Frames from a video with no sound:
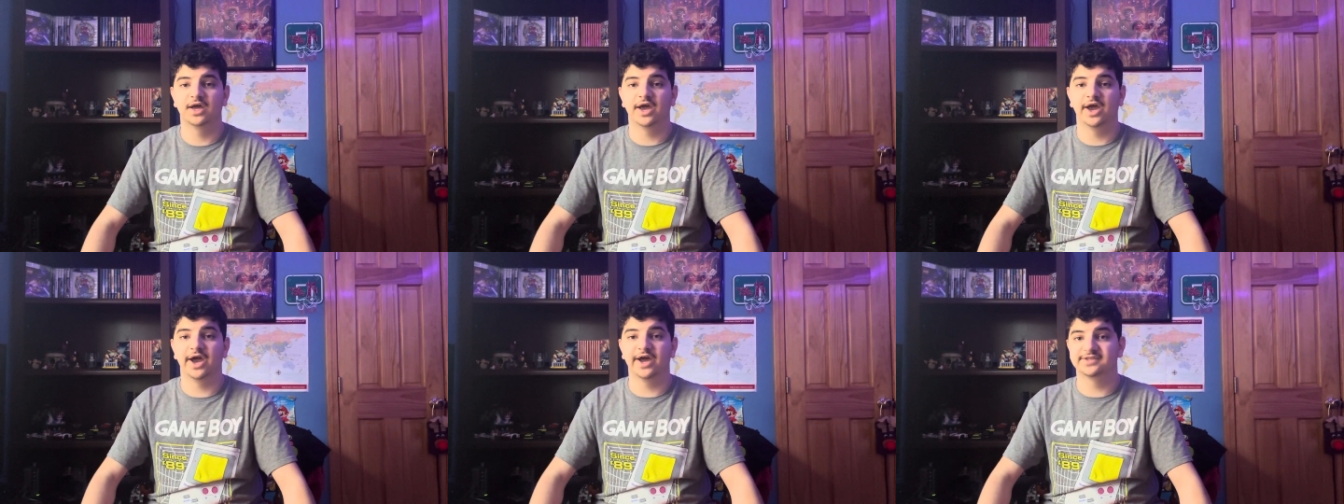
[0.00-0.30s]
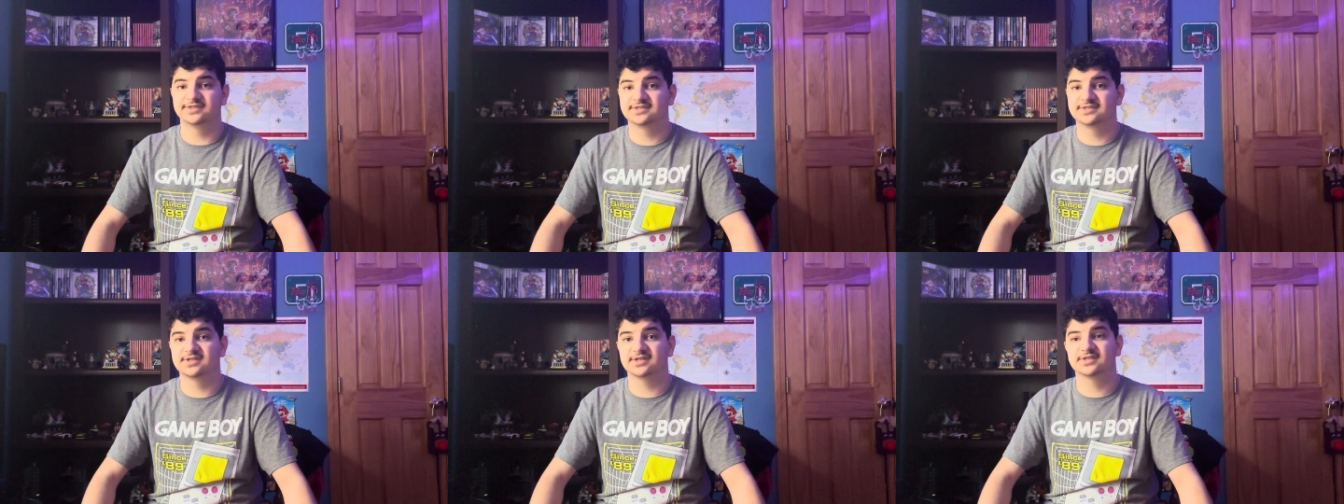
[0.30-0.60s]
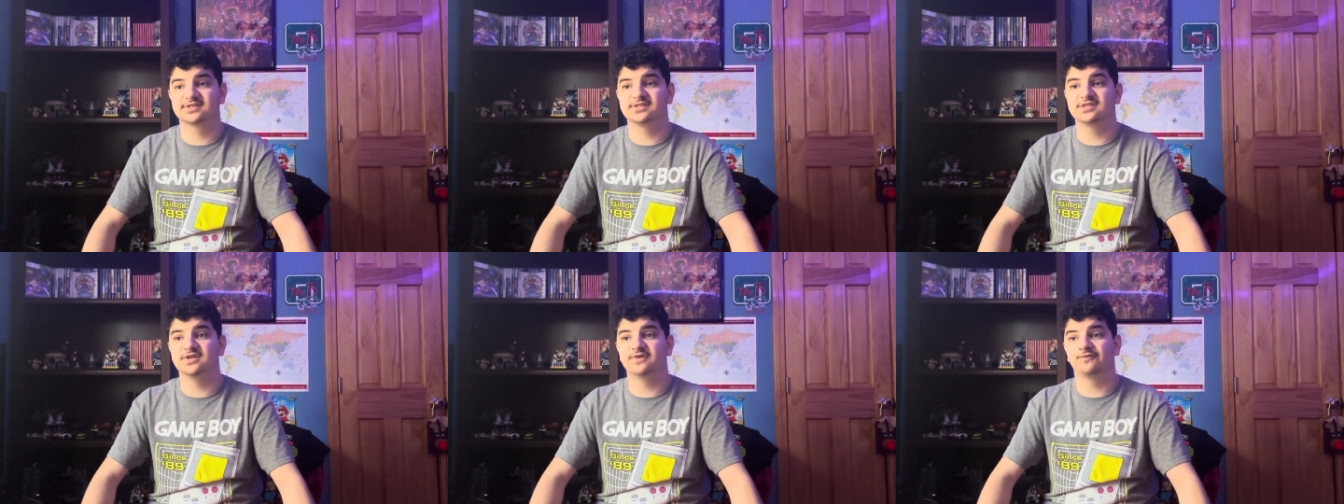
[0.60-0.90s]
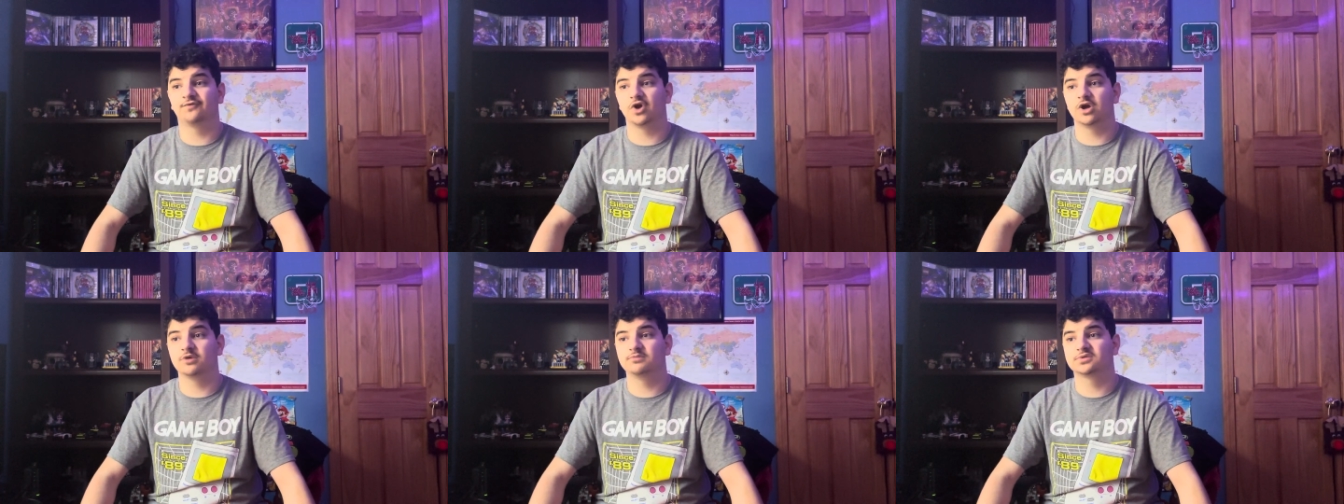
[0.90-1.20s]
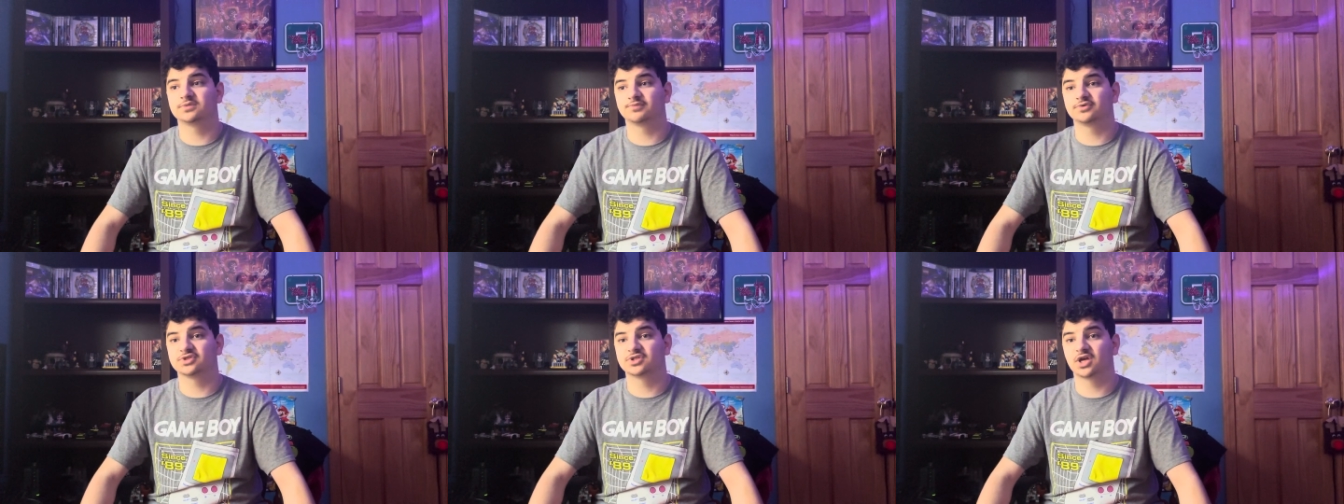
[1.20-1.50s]
at 60 frames
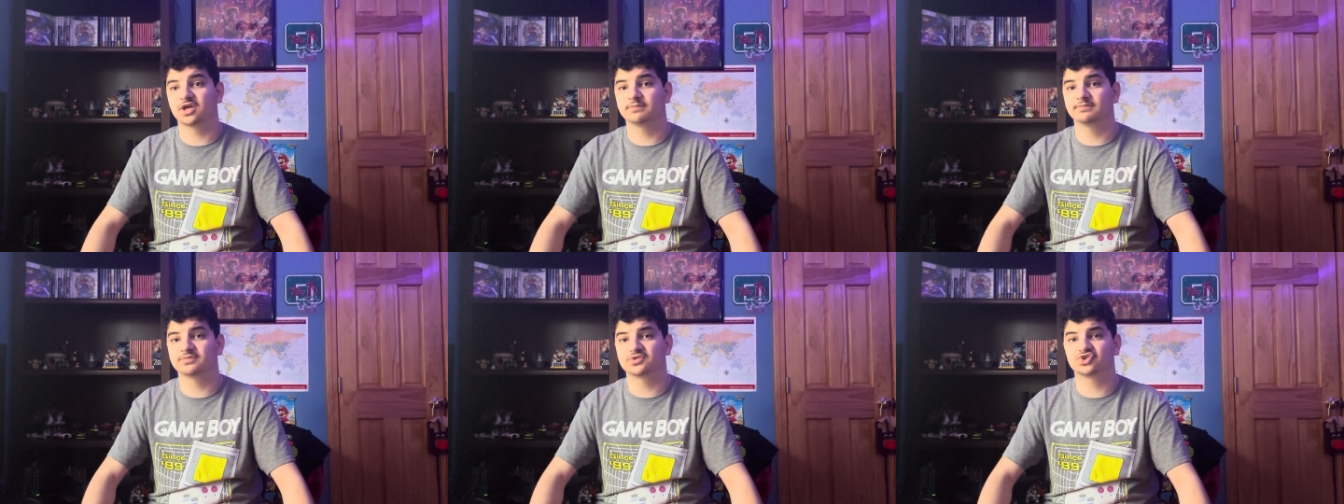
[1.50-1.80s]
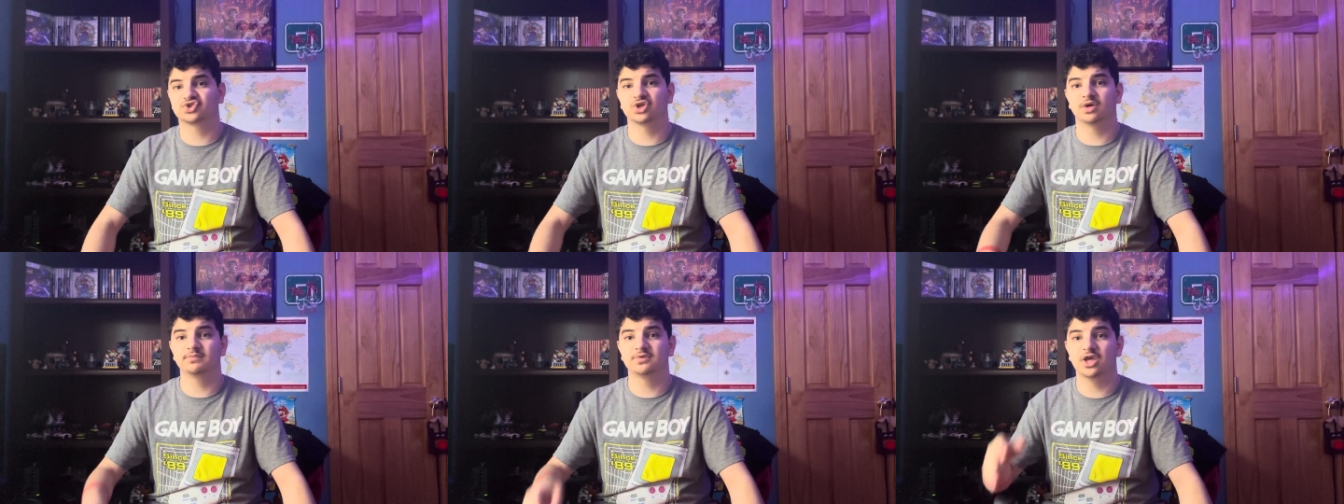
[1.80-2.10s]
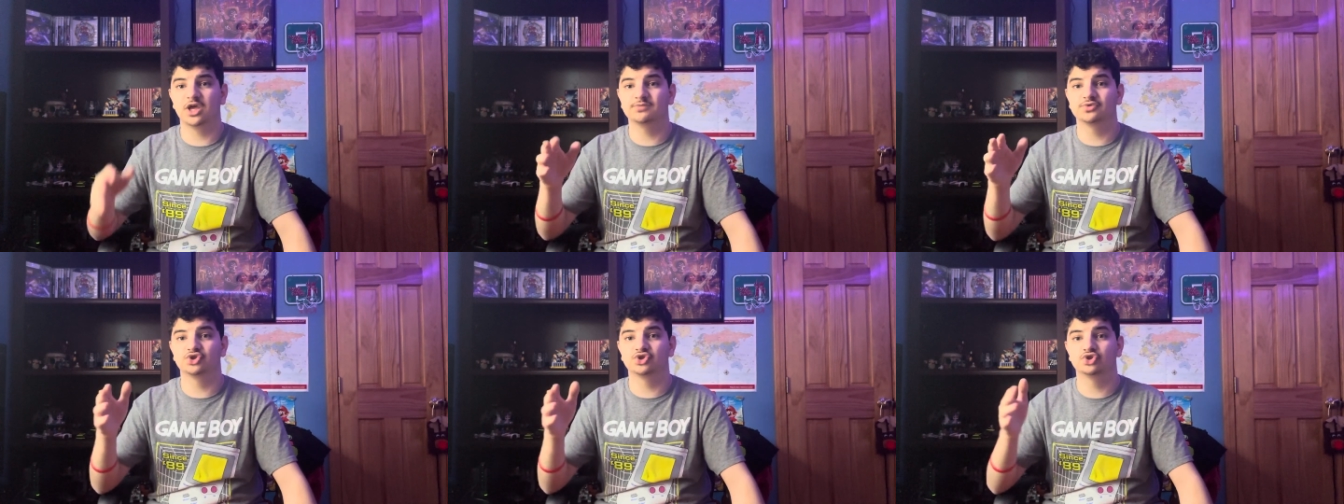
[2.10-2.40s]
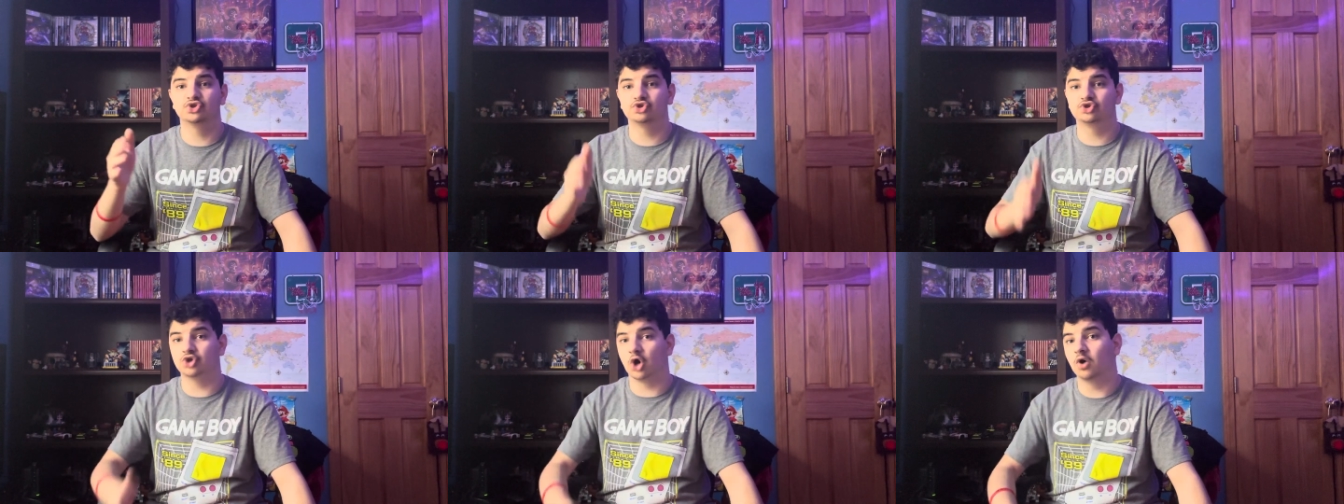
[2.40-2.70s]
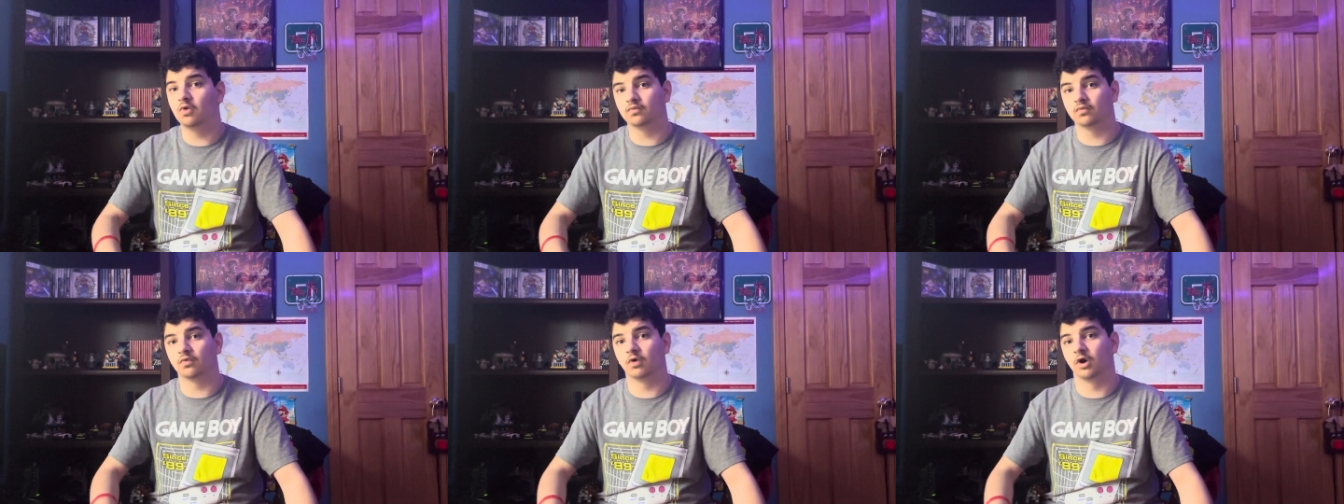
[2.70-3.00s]
per second, but some games
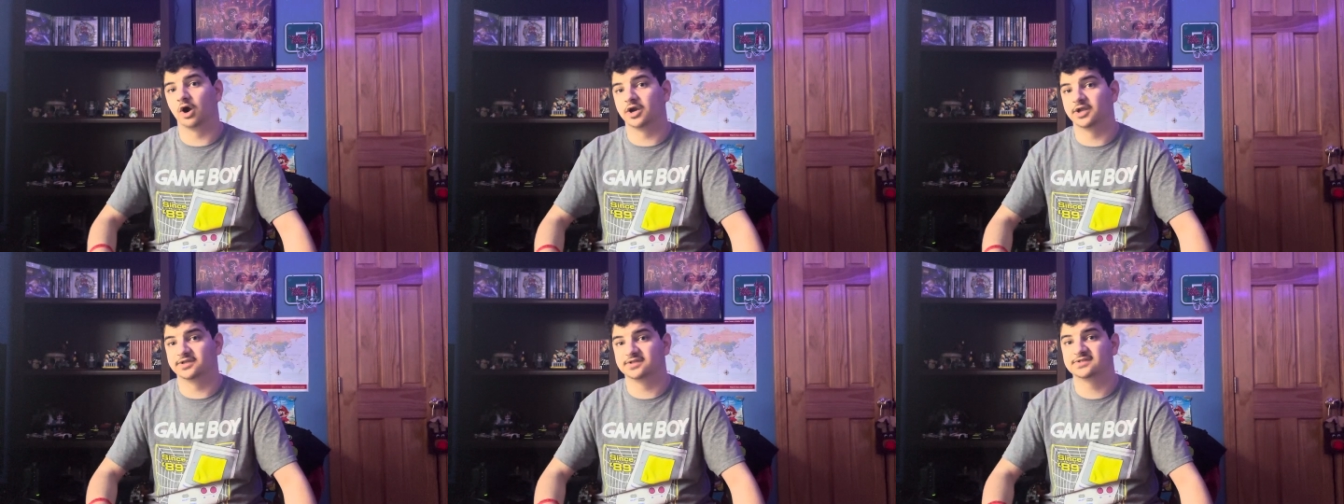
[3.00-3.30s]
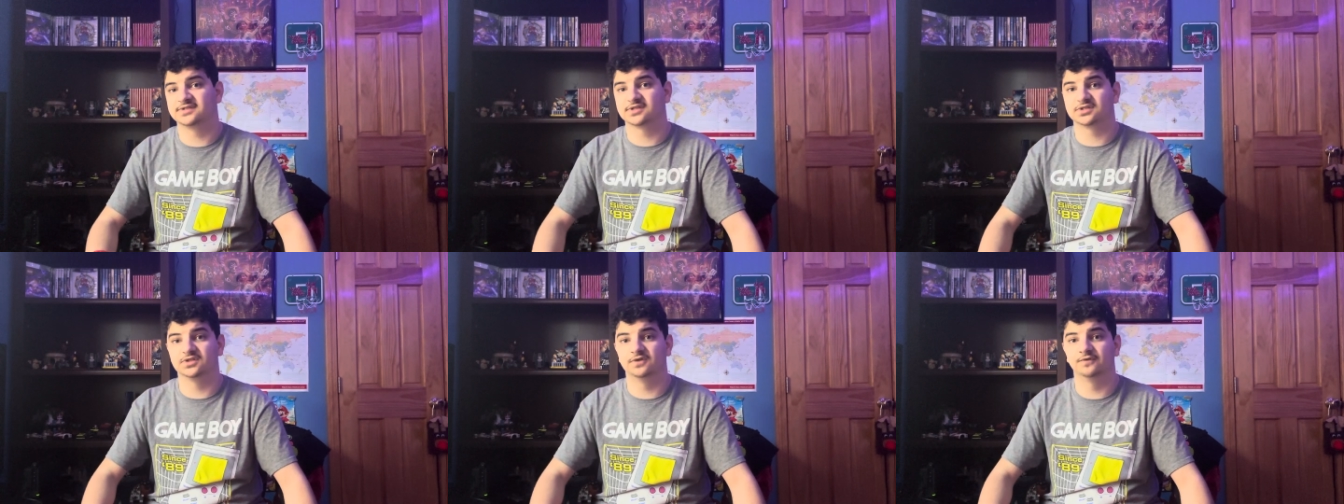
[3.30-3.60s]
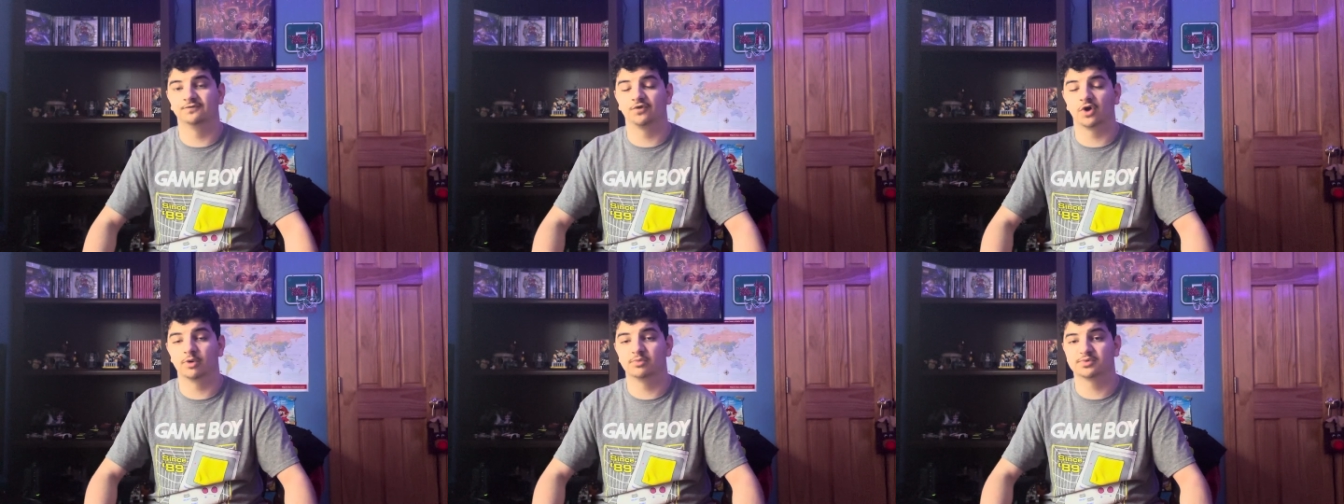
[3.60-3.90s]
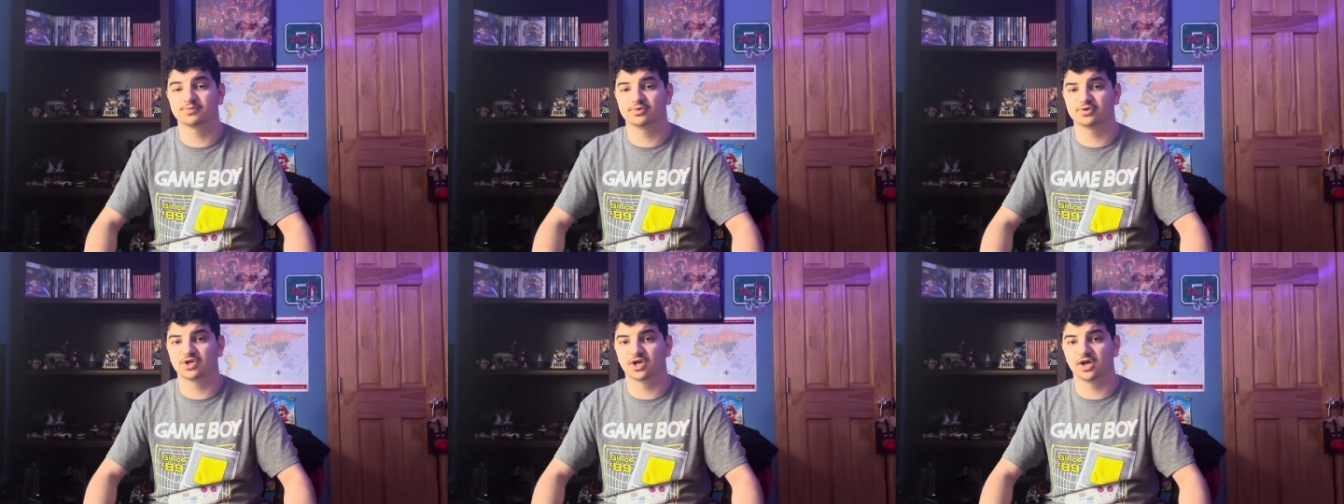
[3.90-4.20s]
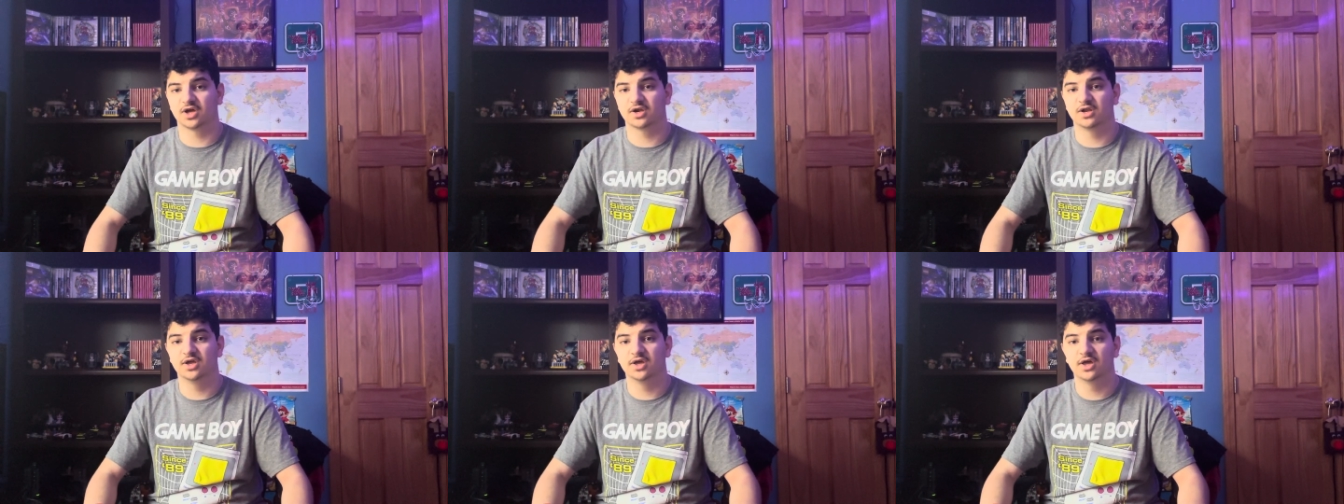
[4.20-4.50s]
don't run at 60 frames per
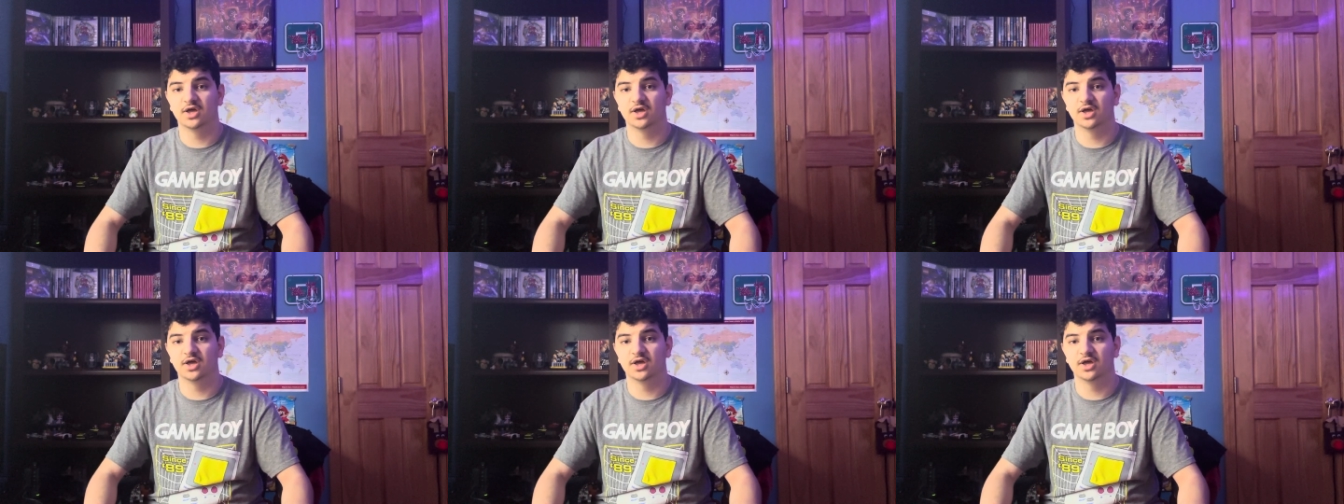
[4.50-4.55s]
second.